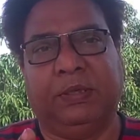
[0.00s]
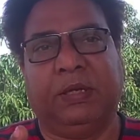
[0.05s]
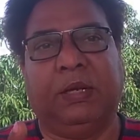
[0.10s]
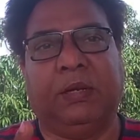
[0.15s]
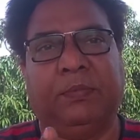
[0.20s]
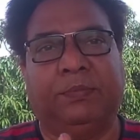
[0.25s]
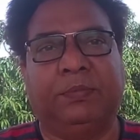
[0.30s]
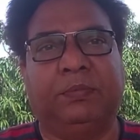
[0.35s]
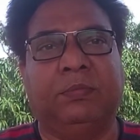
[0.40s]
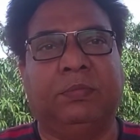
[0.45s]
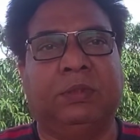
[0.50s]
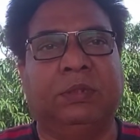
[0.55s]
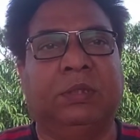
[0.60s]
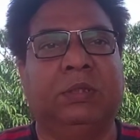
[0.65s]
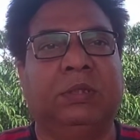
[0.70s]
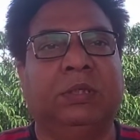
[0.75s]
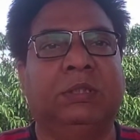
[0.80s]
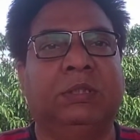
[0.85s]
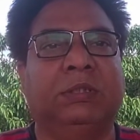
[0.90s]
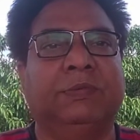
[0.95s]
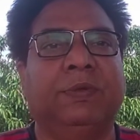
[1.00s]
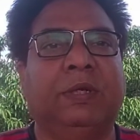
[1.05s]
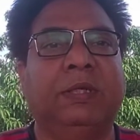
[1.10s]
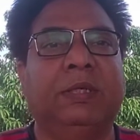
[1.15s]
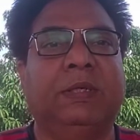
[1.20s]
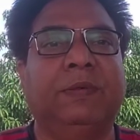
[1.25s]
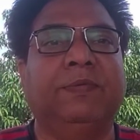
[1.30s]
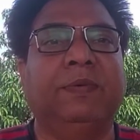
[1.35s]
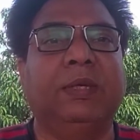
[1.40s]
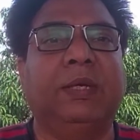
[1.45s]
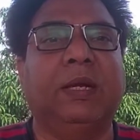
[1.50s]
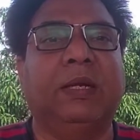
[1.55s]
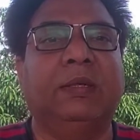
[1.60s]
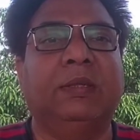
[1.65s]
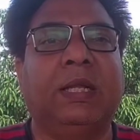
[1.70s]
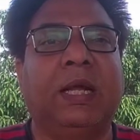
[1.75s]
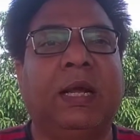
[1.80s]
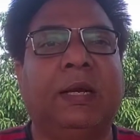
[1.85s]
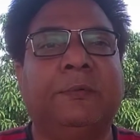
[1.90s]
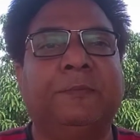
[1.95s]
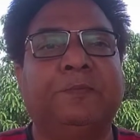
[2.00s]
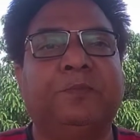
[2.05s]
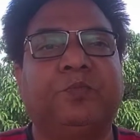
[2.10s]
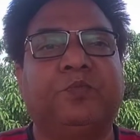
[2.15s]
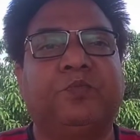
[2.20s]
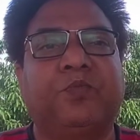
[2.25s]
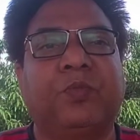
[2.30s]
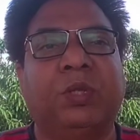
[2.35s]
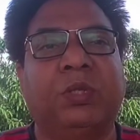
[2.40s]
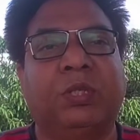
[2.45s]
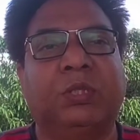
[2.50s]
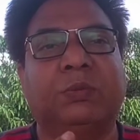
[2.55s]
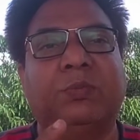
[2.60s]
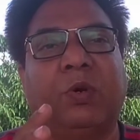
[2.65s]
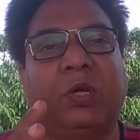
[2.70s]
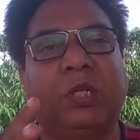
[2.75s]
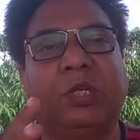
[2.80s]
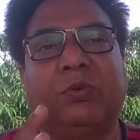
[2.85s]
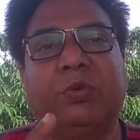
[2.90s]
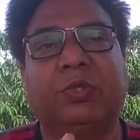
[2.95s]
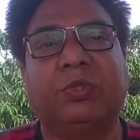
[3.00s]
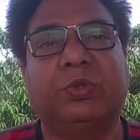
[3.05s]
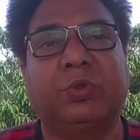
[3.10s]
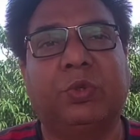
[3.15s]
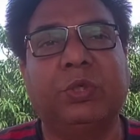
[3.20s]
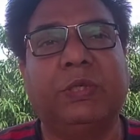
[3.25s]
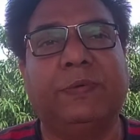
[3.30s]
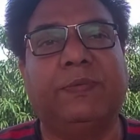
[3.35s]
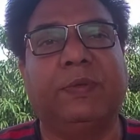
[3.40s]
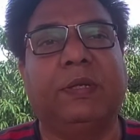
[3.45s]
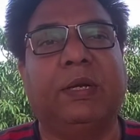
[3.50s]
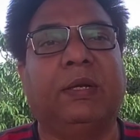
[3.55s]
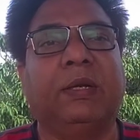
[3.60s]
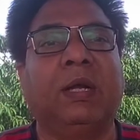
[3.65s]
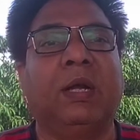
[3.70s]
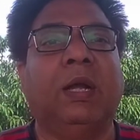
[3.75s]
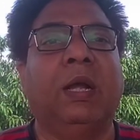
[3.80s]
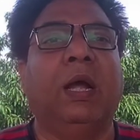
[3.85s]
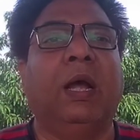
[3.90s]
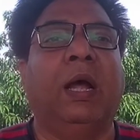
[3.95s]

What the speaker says: It is very difficult, that this molecule is so difficult.